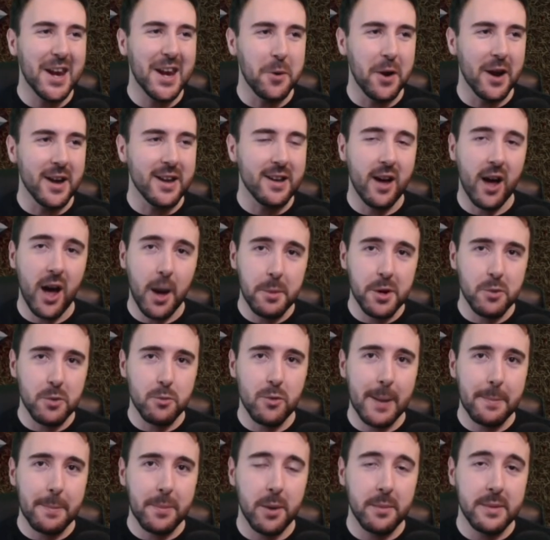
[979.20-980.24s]
Anyway, I'm going to
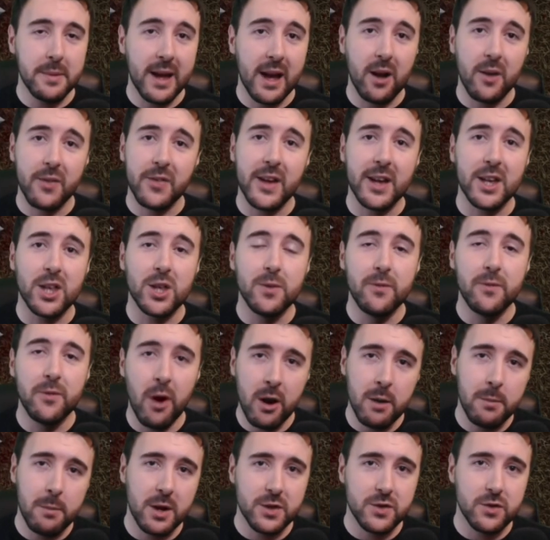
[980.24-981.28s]
wrap up now. Thank you
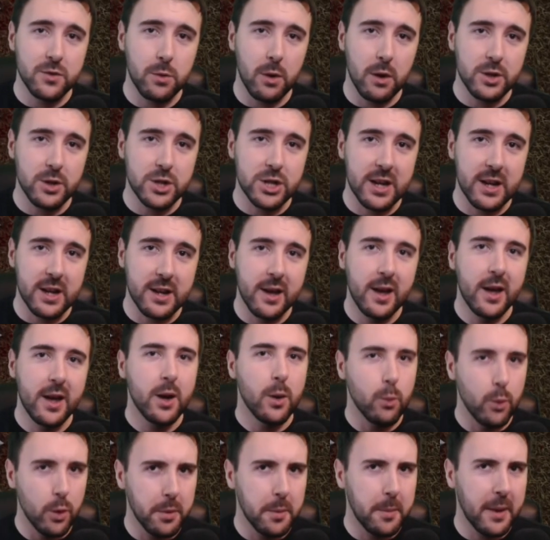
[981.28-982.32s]
very much for watching.
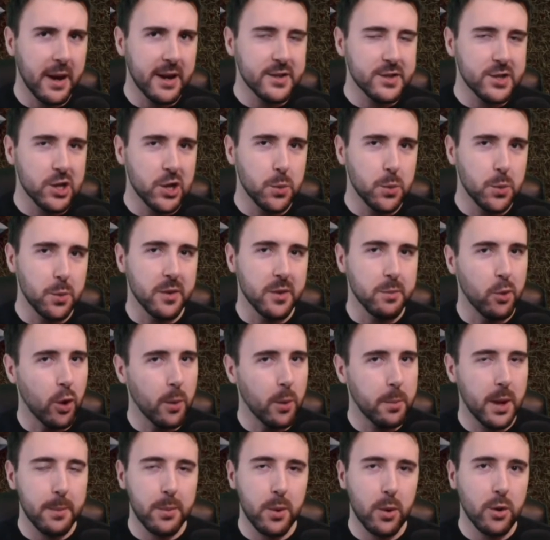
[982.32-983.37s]
We'll be back soon with
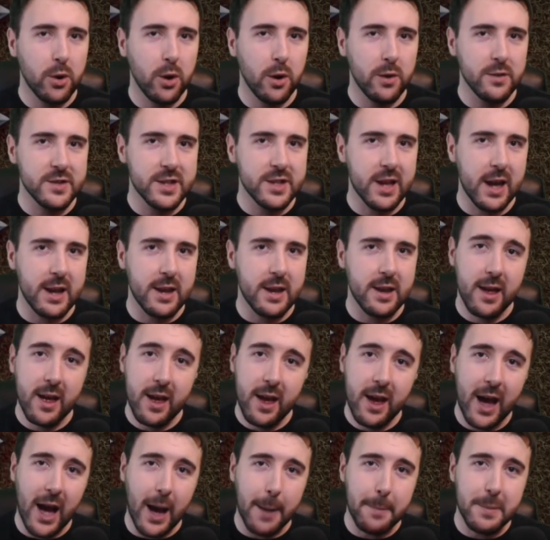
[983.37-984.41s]
more Blood Bowl content.
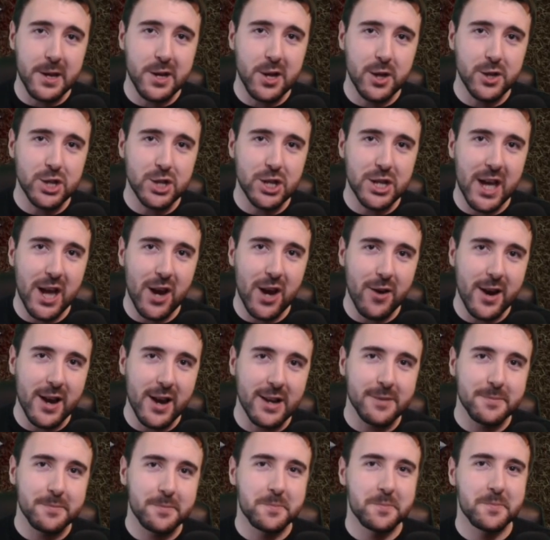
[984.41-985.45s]
Happy
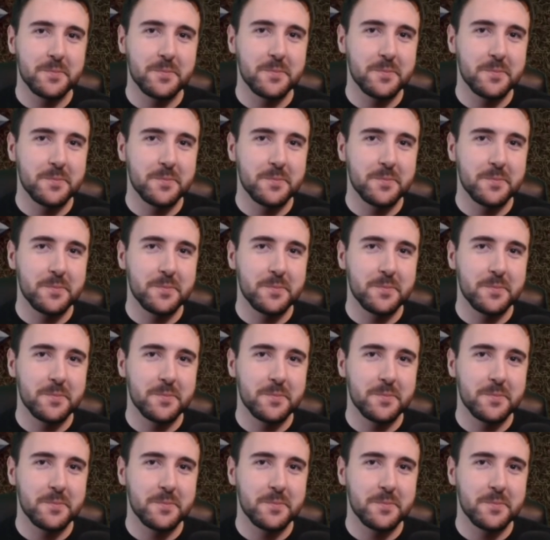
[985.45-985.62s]
Dungeoneering.